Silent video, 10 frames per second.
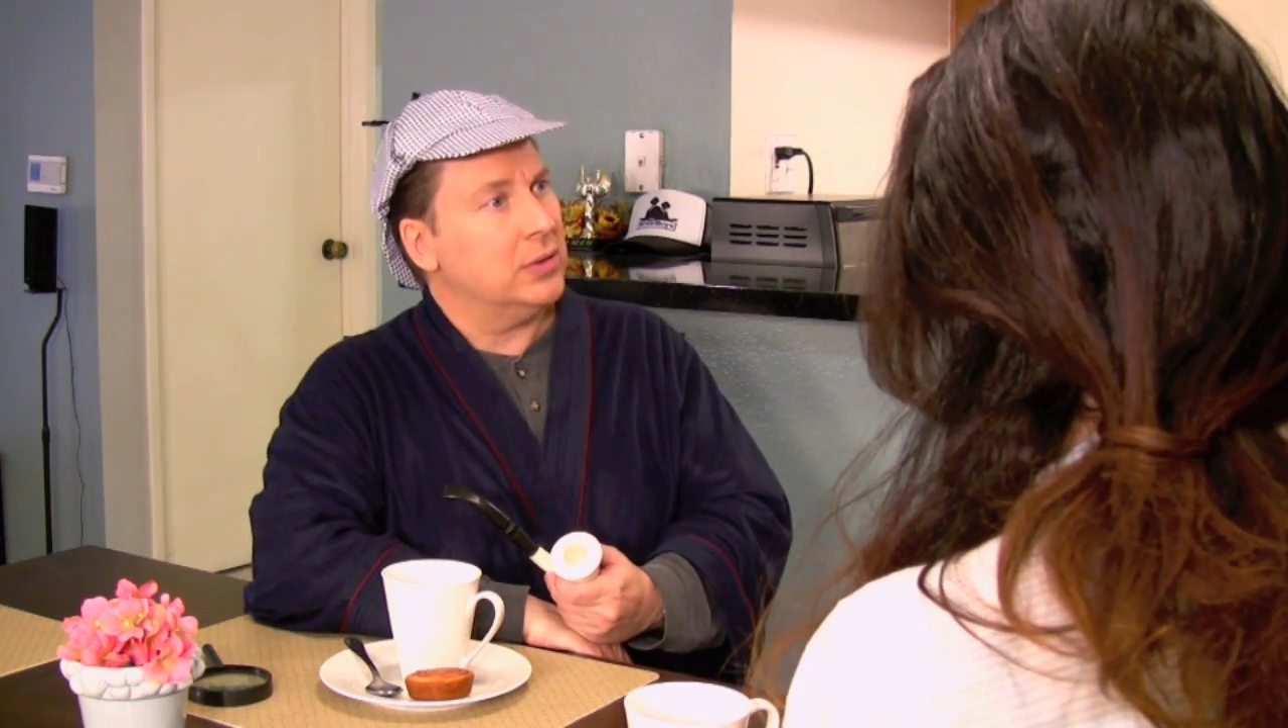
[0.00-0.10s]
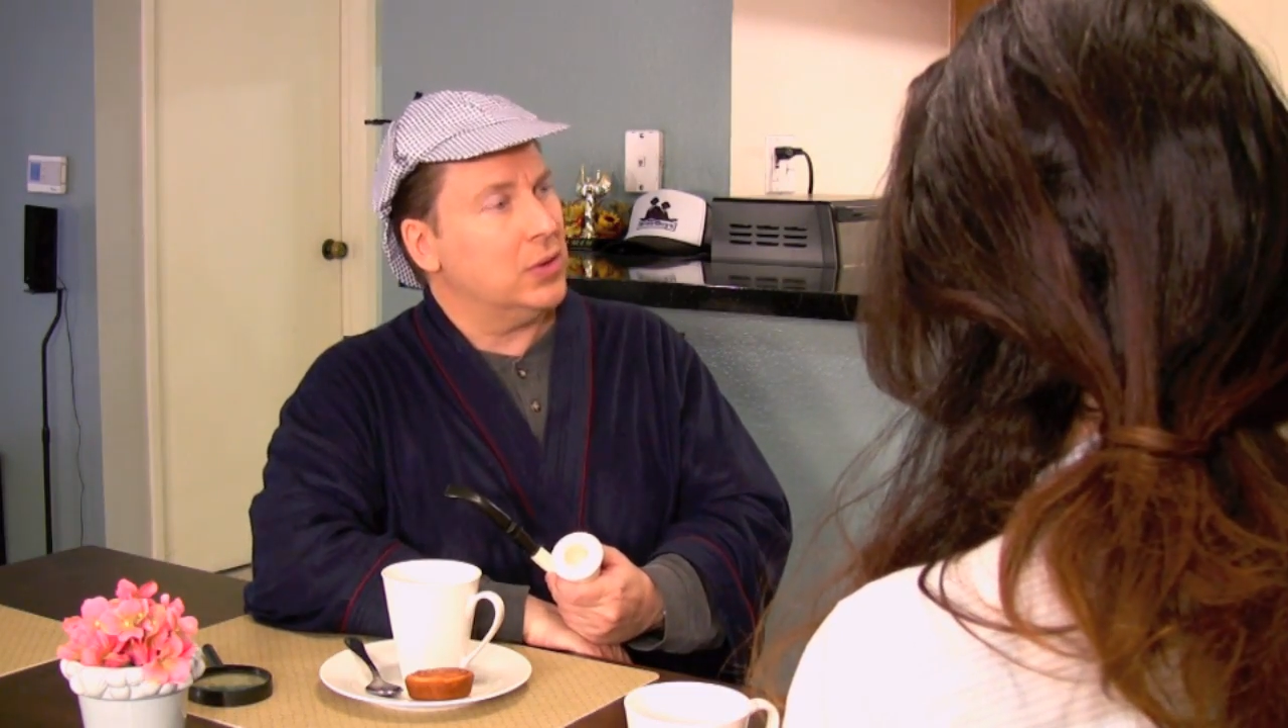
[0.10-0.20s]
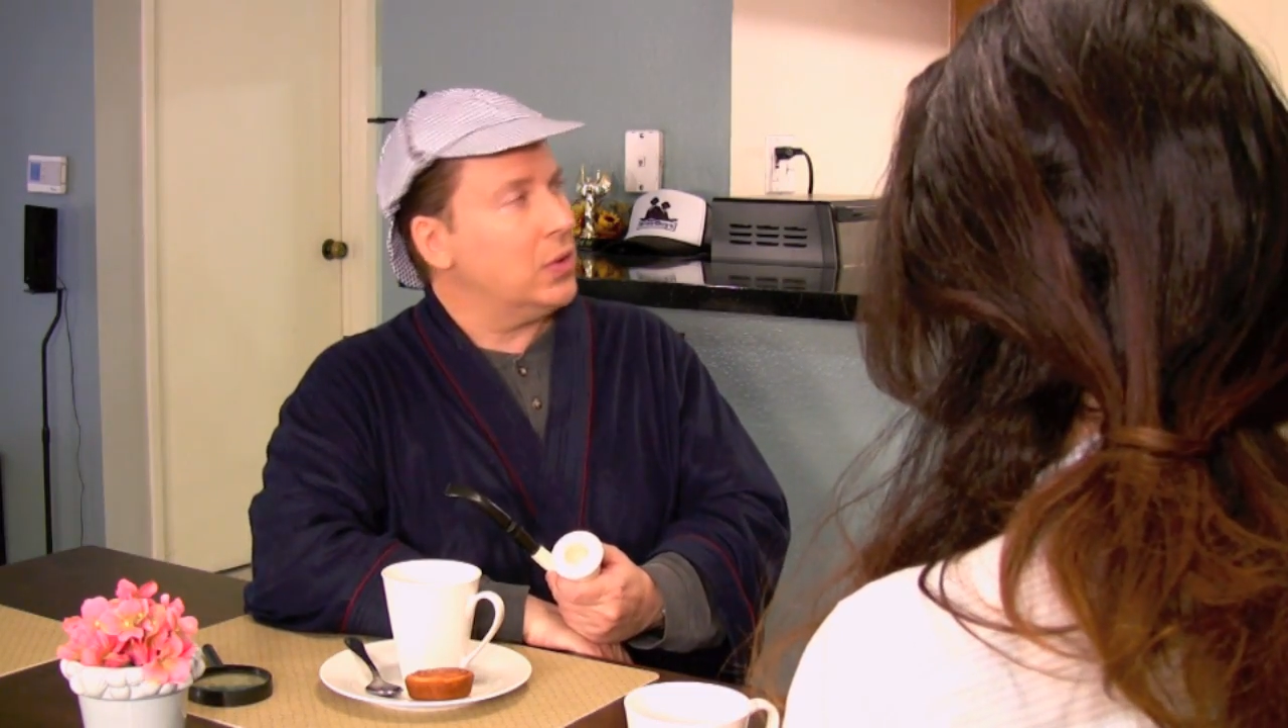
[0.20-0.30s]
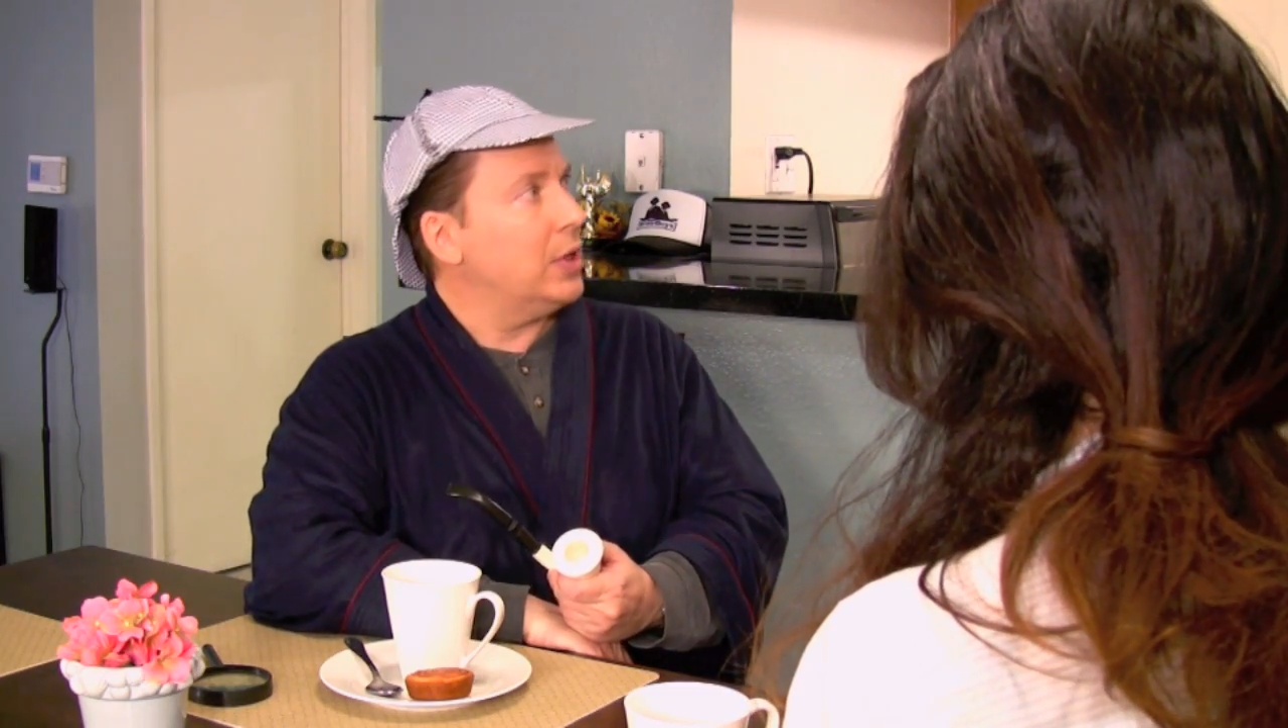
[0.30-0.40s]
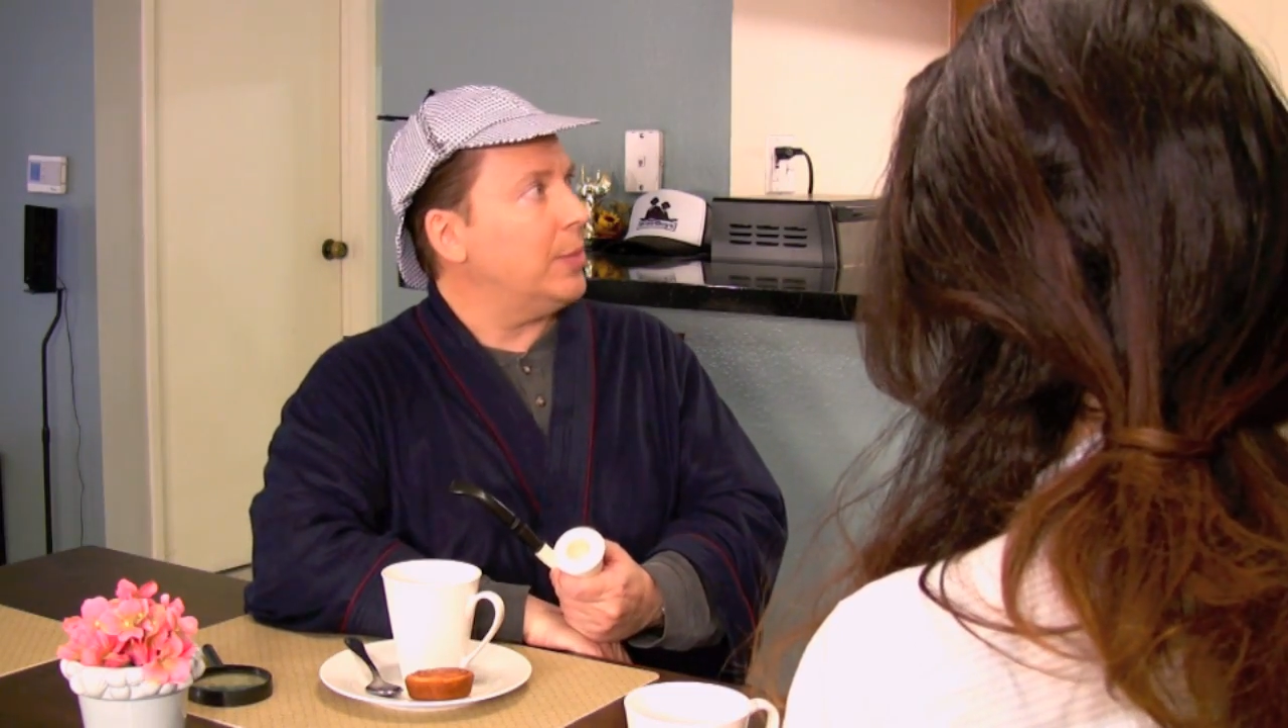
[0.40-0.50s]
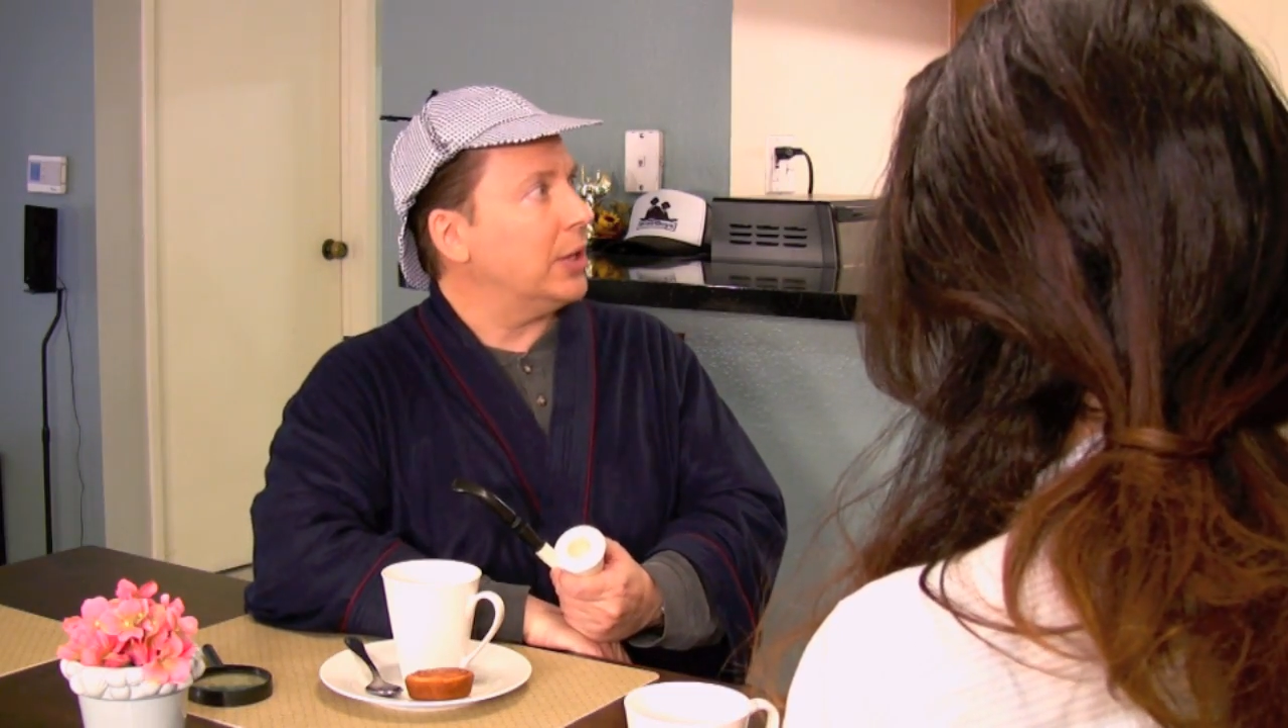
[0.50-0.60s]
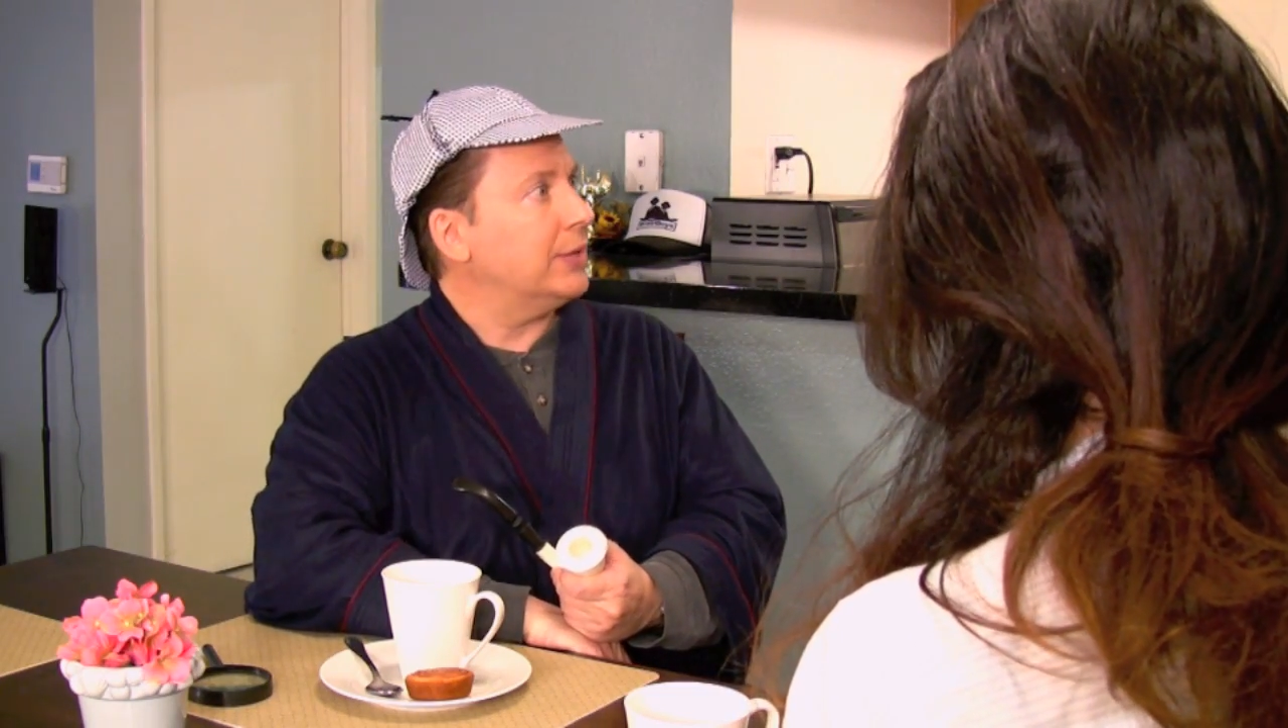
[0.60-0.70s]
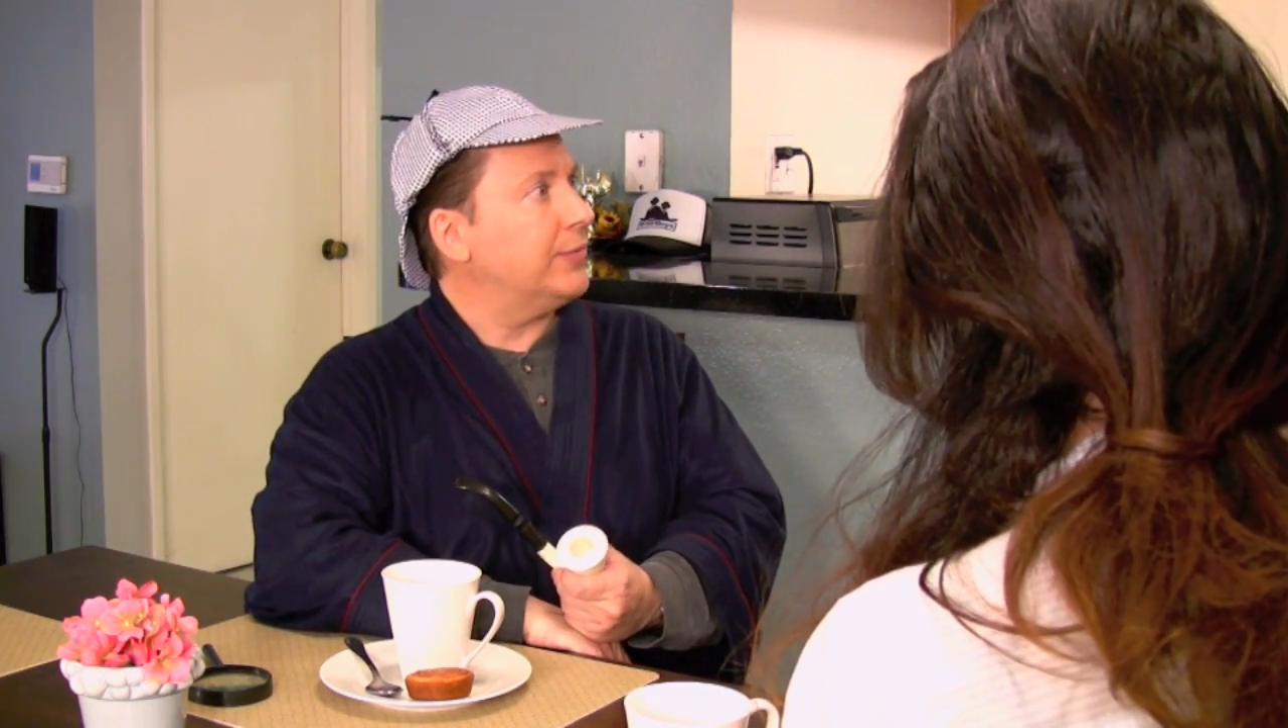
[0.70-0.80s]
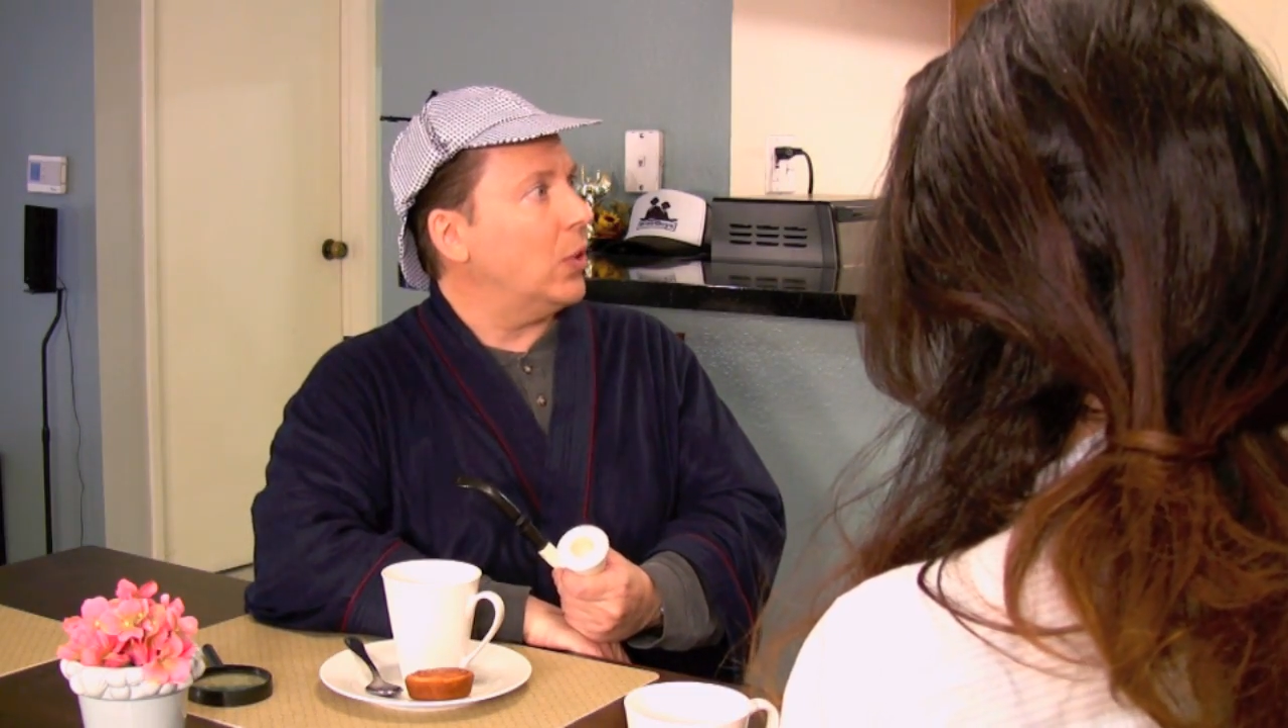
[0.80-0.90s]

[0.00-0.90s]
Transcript: you're in the market